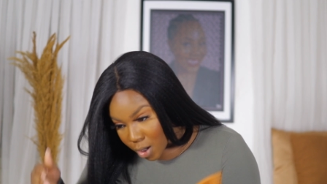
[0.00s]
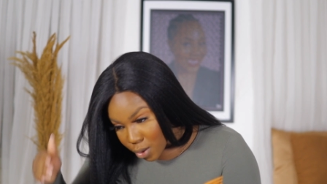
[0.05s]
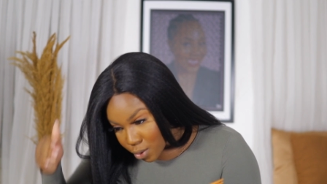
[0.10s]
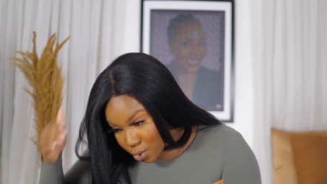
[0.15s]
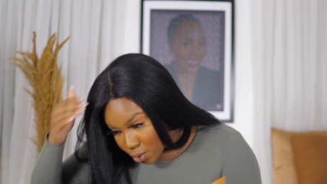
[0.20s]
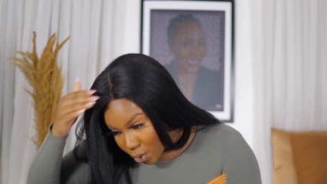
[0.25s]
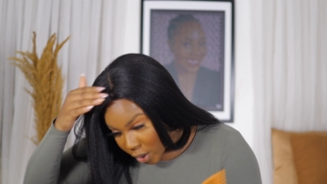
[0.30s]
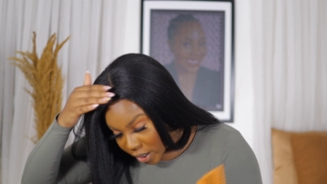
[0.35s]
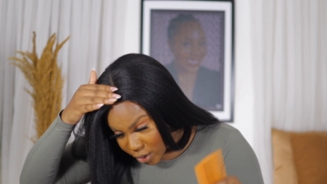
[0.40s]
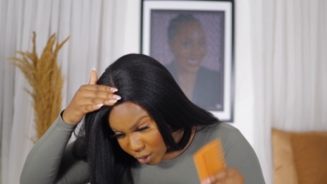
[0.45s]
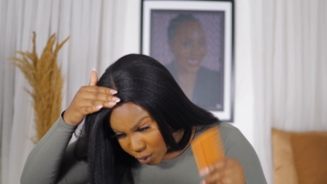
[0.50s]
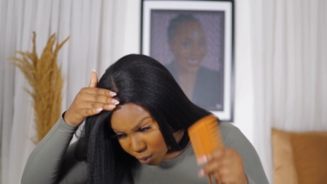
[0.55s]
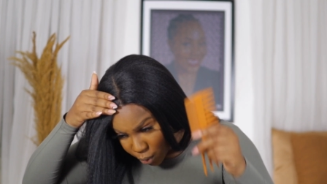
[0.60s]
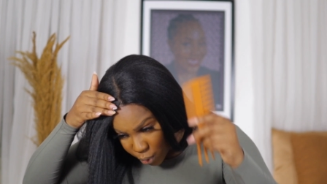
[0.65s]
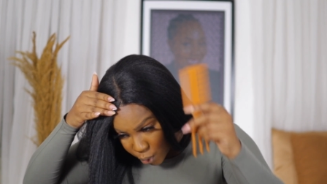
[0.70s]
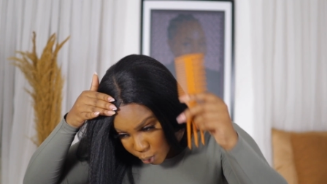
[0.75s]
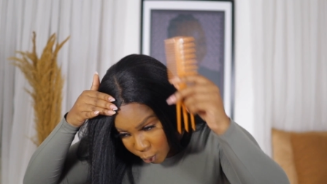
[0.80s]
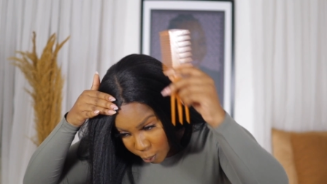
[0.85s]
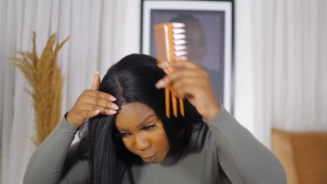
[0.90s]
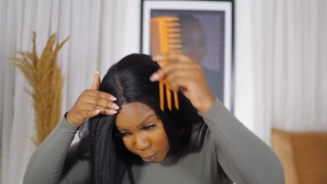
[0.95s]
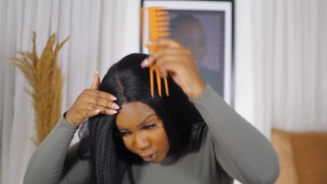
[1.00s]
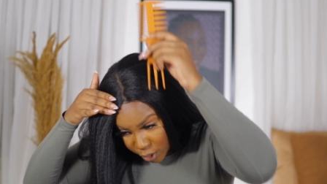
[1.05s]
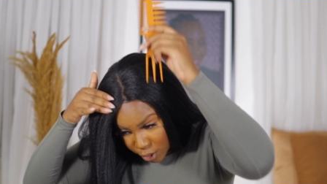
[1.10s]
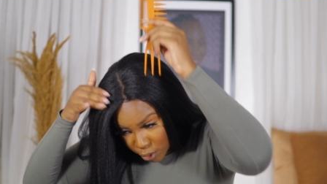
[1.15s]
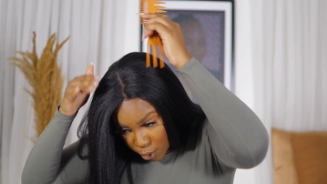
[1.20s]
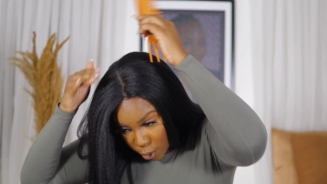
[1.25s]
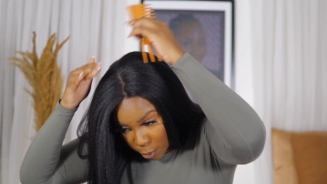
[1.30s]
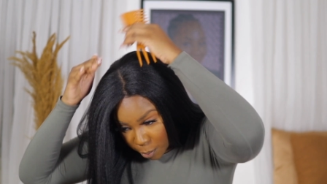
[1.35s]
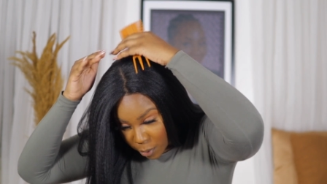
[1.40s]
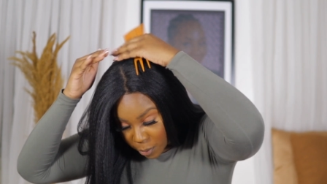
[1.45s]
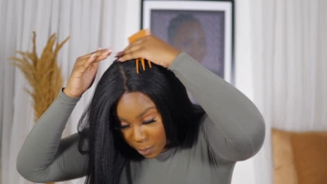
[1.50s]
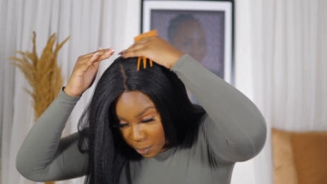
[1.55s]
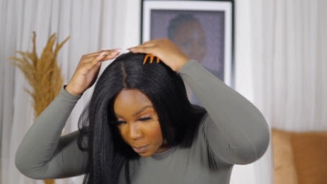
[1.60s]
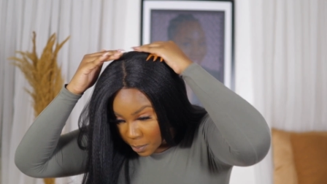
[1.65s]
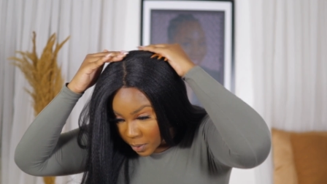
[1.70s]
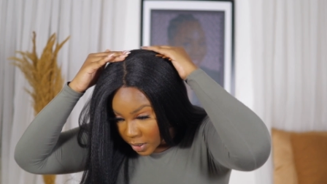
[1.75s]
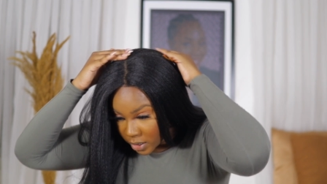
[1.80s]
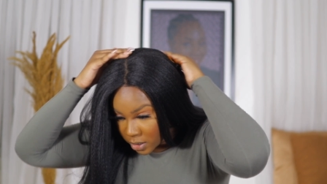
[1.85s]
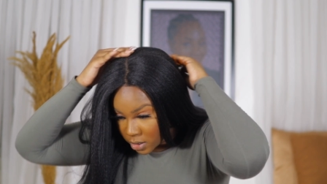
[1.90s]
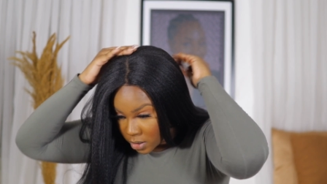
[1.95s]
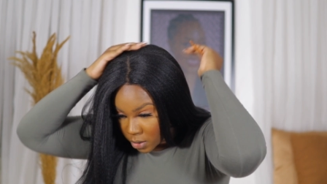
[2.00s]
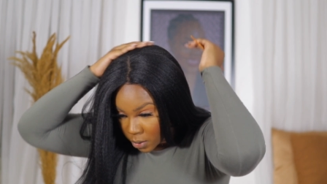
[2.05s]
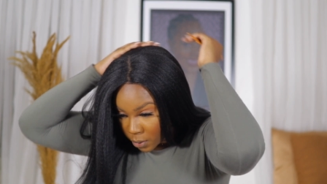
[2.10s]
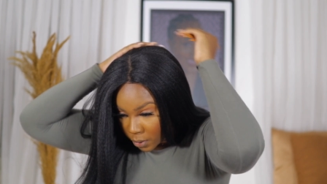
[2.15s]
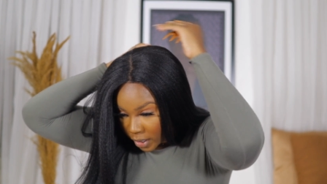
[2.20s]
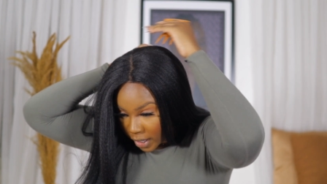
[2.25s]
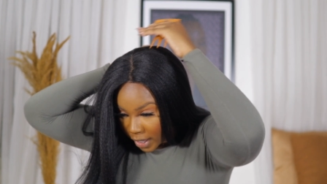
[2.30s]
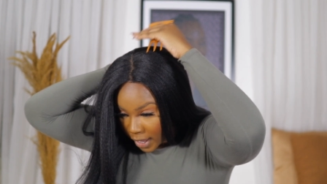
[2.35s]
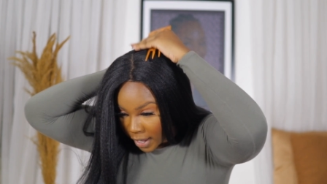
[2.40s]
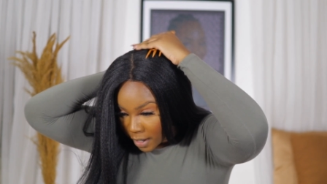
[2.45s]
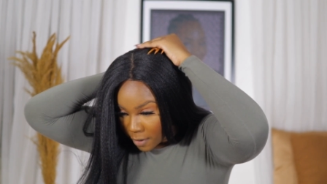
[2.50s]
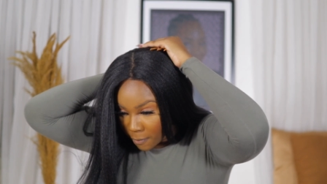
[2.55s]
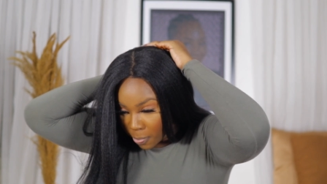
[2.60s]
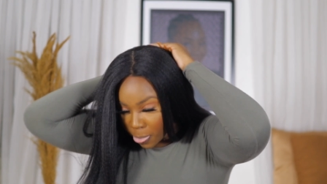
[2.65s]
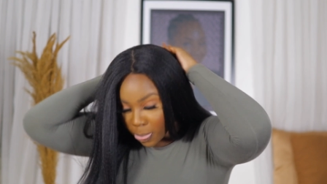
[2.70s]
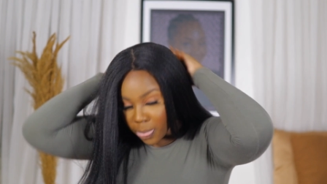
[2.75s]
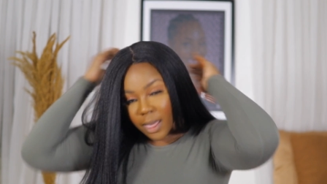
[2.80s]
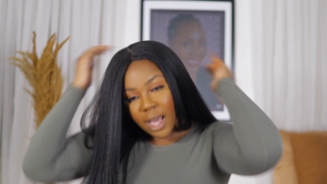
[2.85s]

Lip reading: So I just want to open it up a bit, okay?